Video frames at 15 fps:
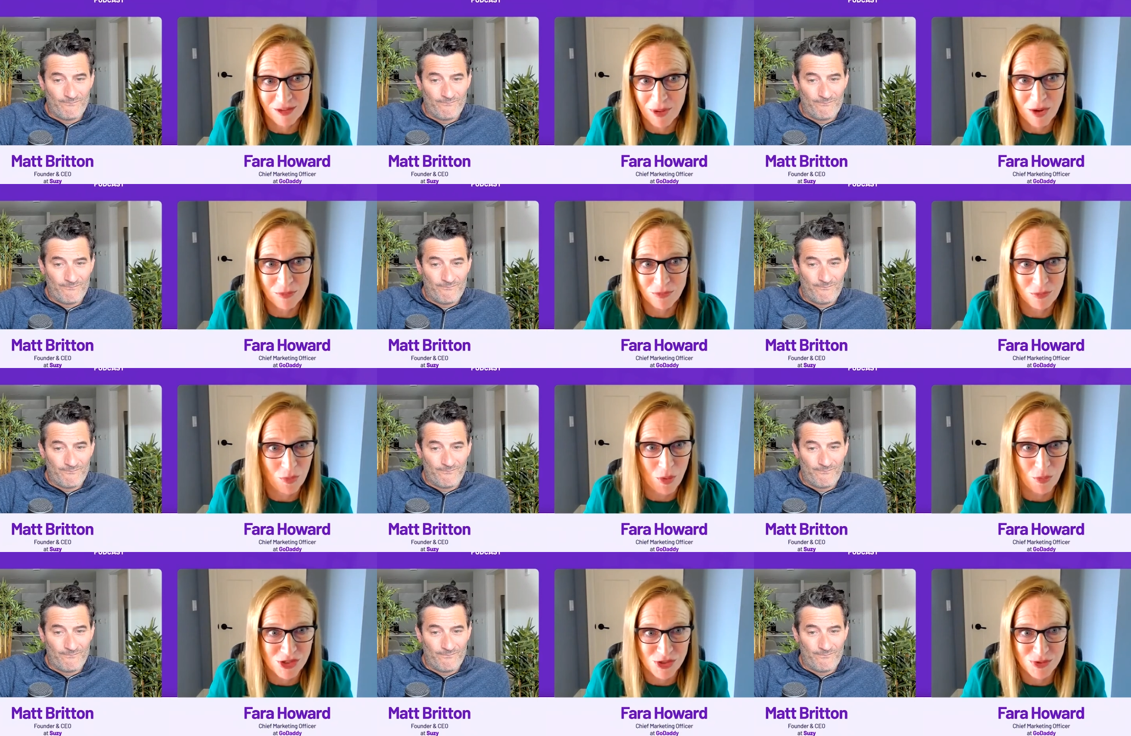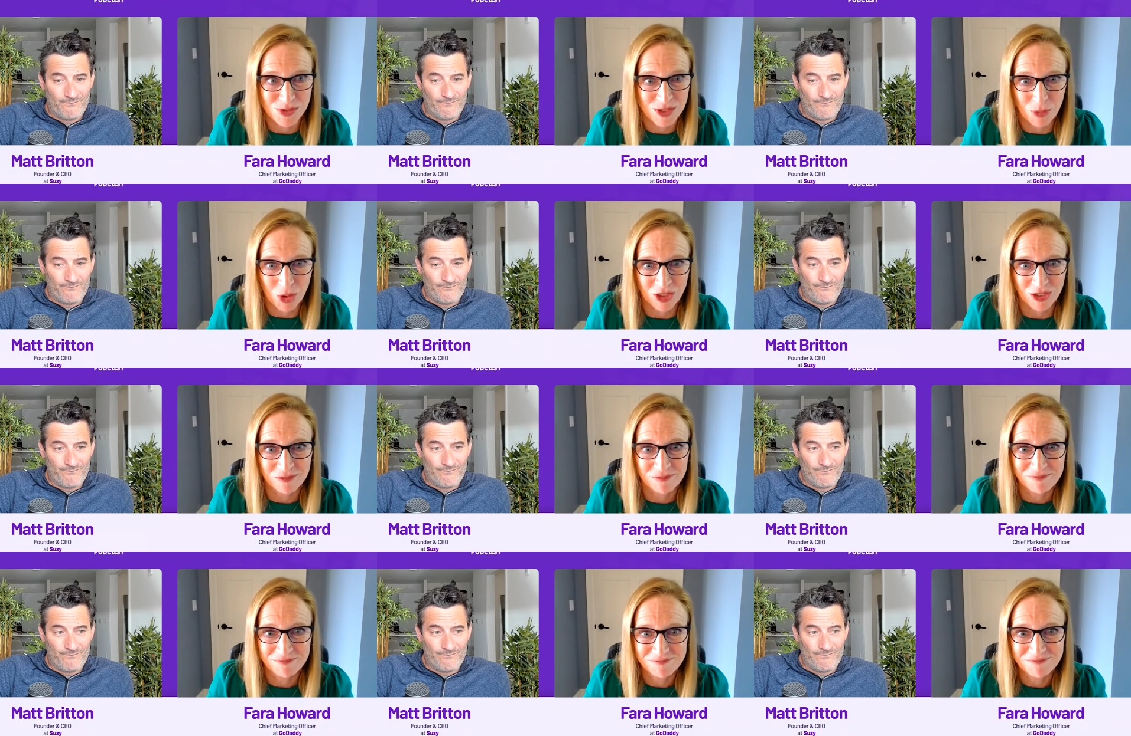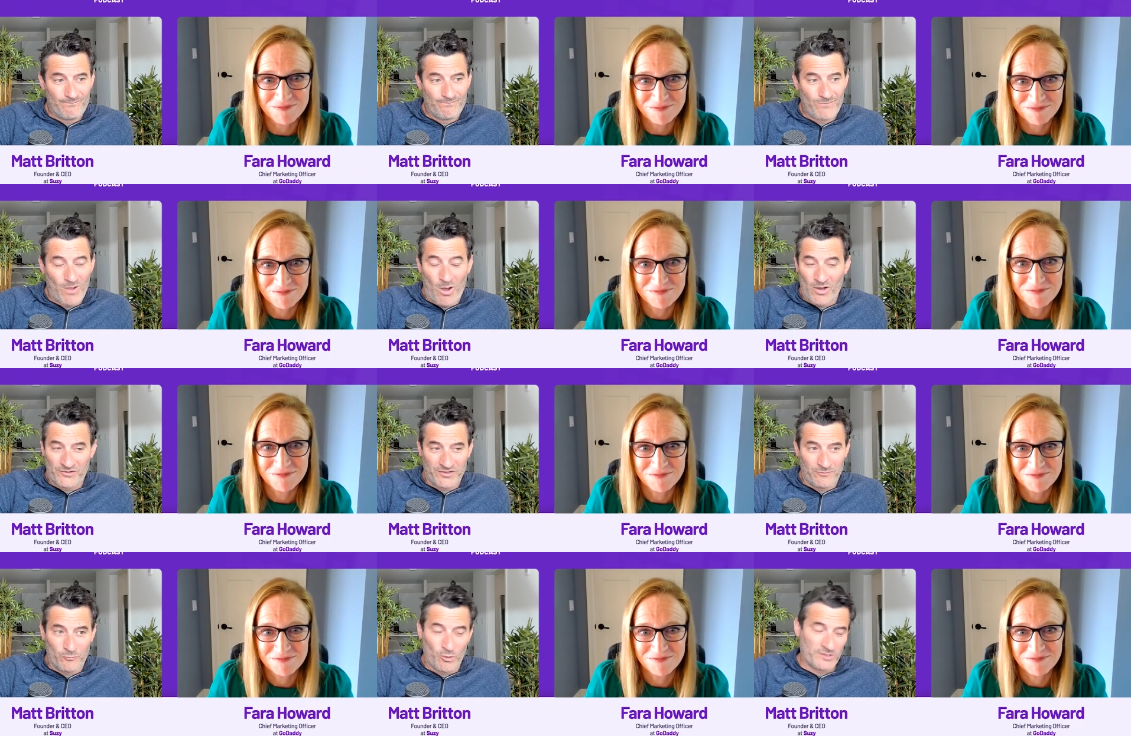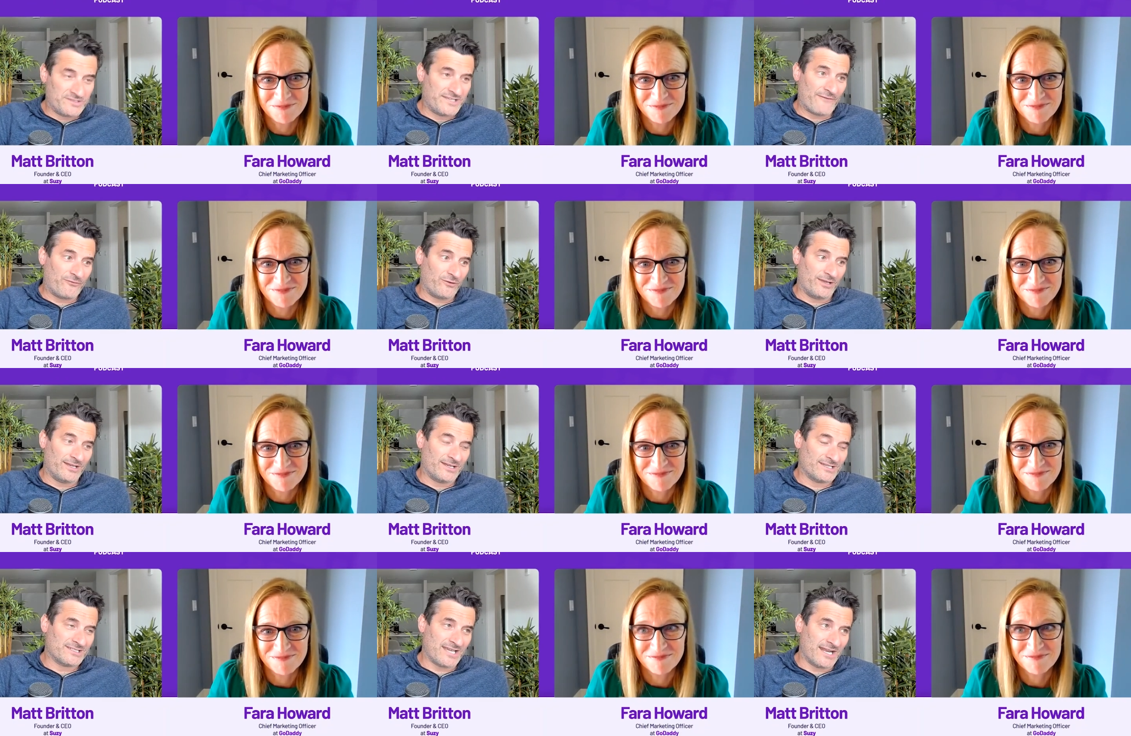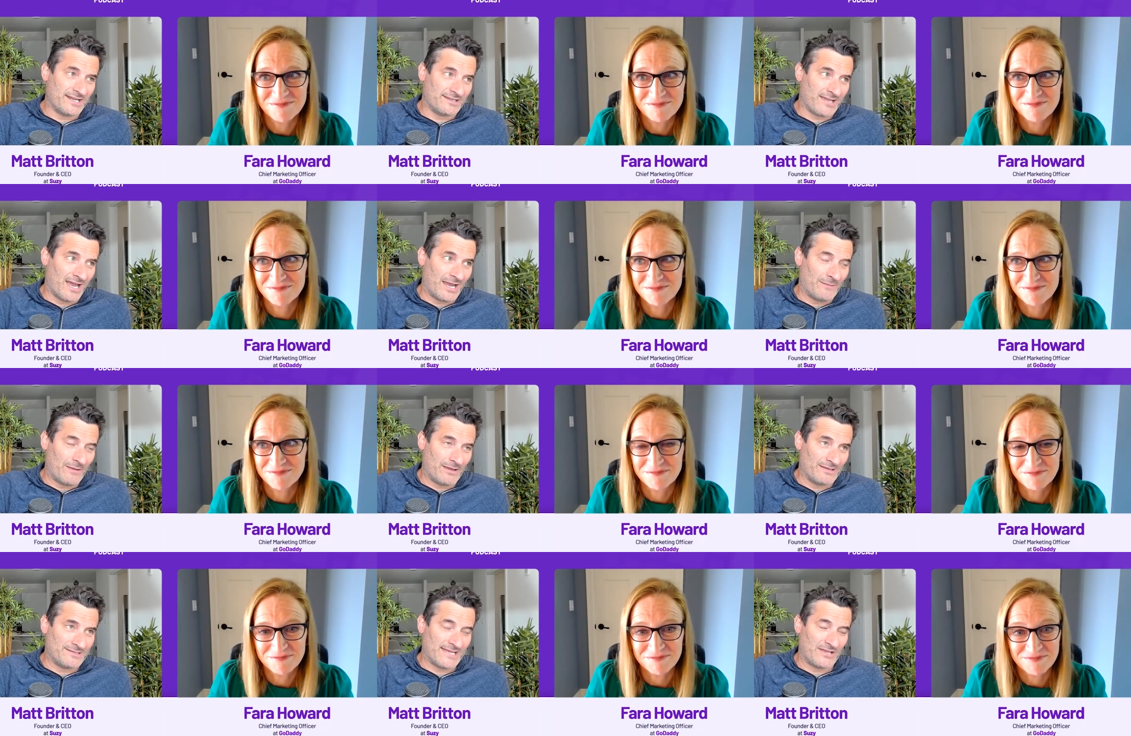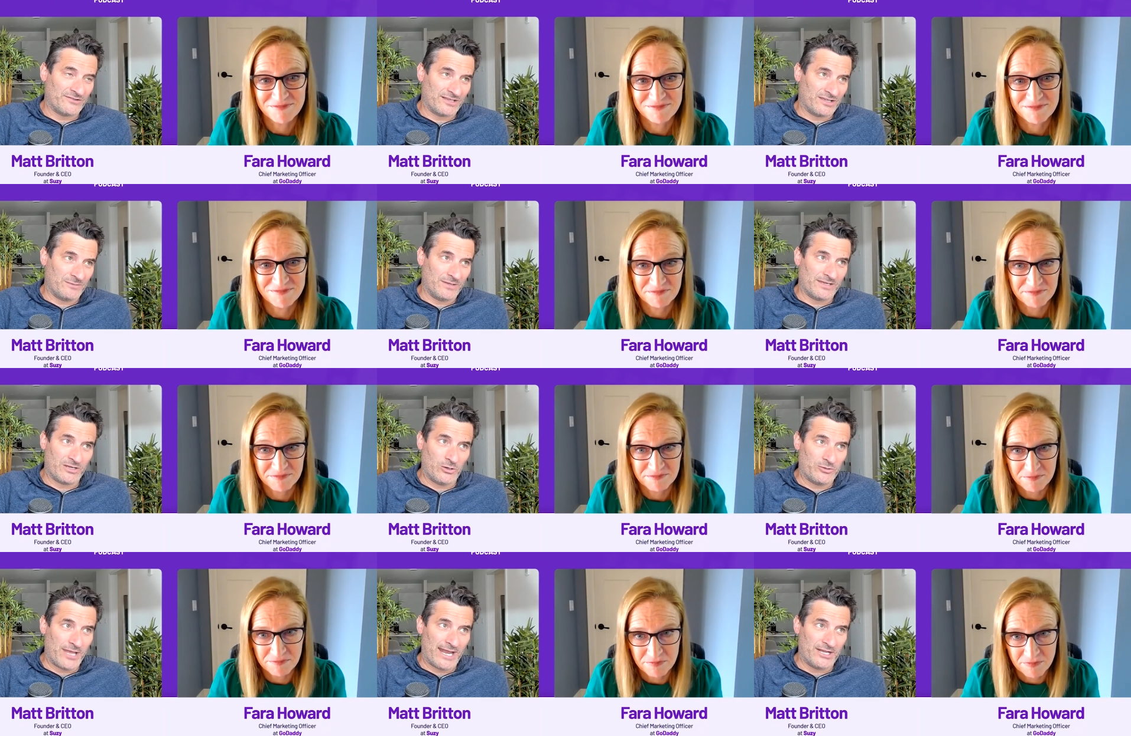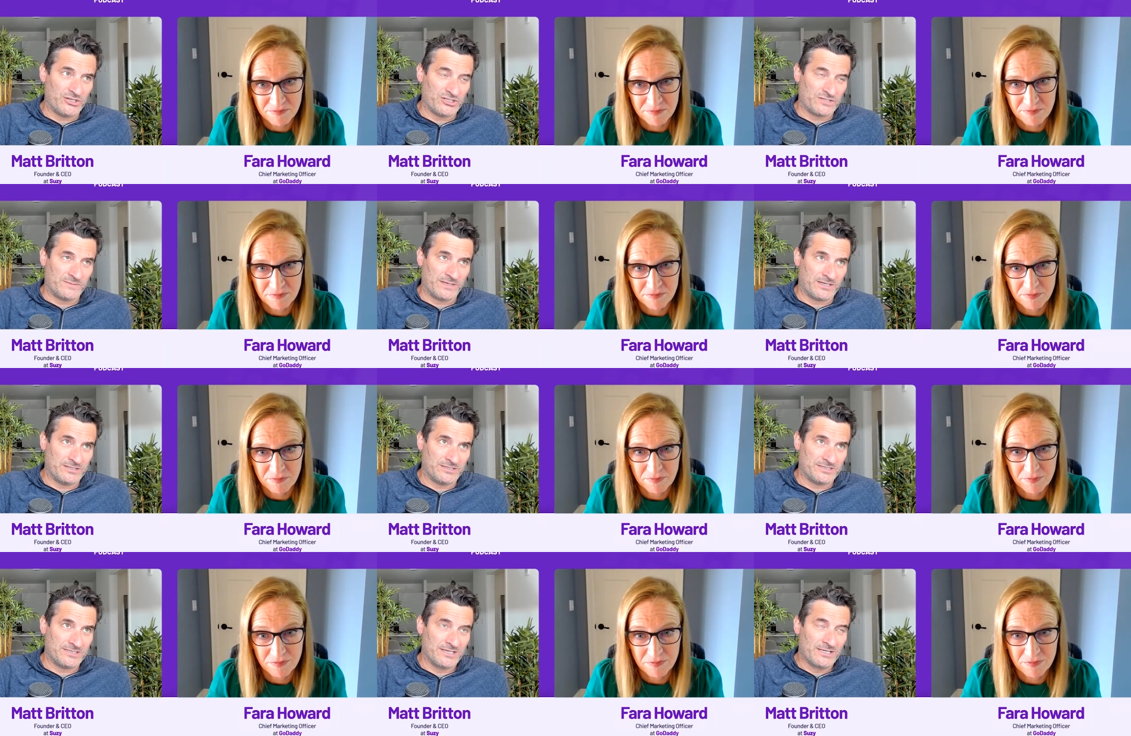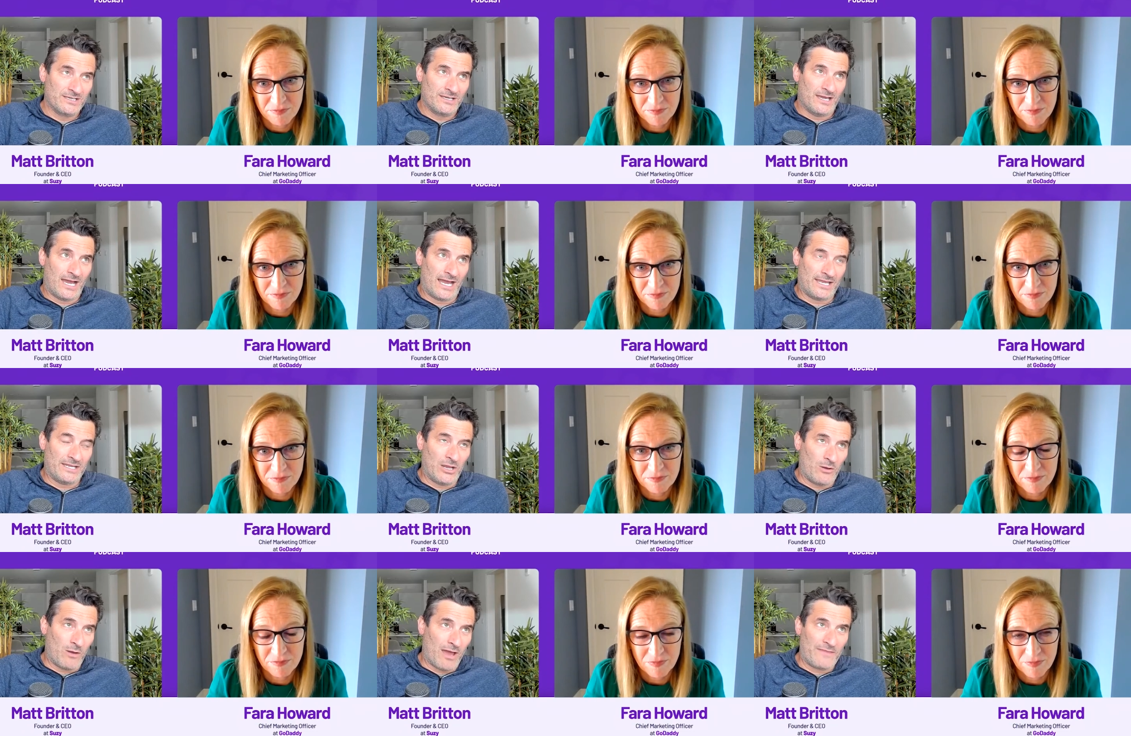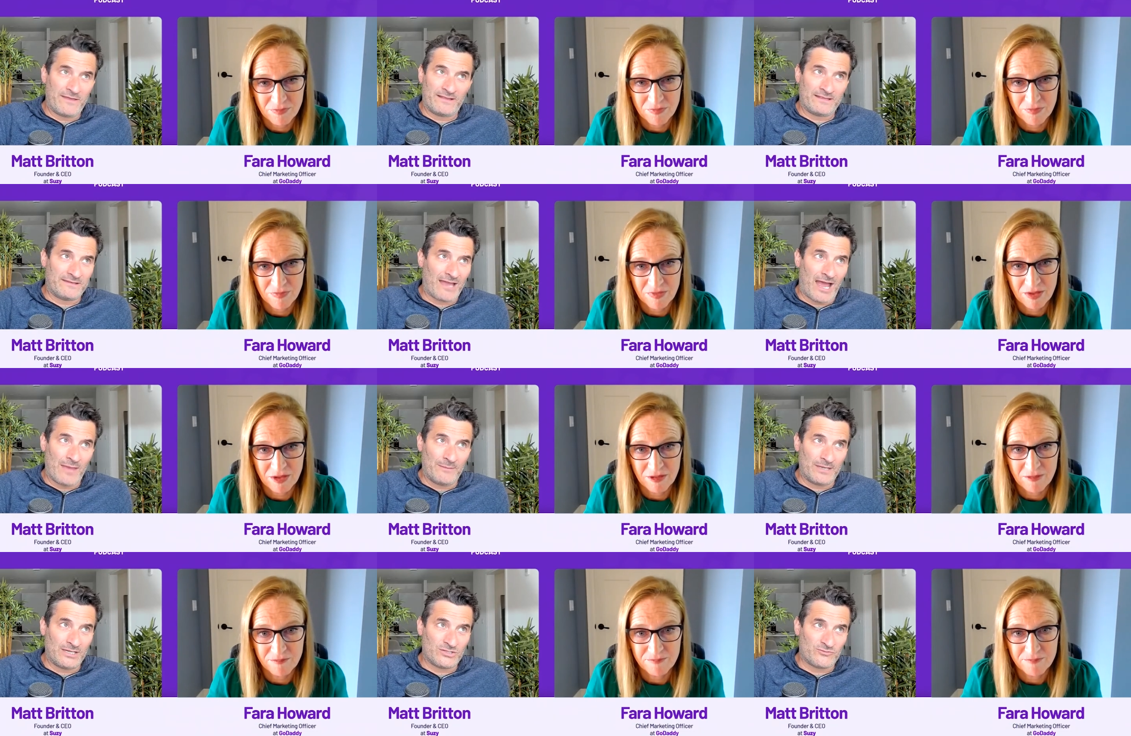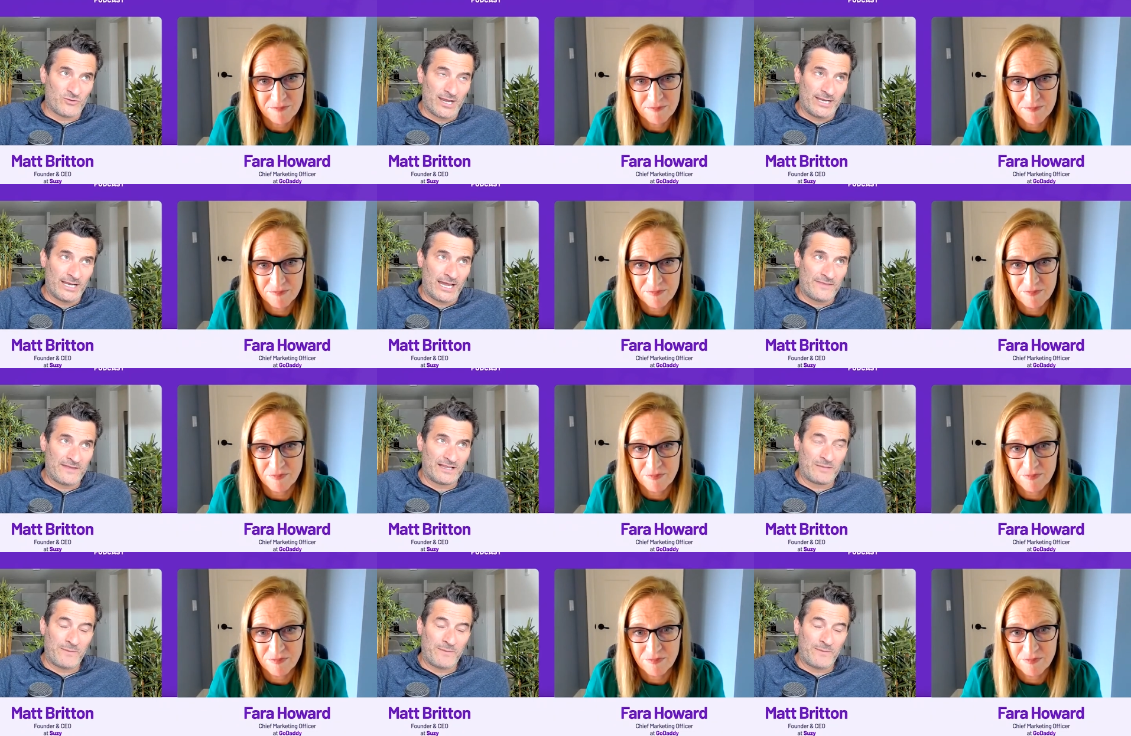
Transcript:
Speaker 1: about what we're doing tomorrow.
Speaker 2: Awesome. Well, it's definitely an exciting time. It sounds like to be at GoDaddy just because I, you know, I think the timing is right. I think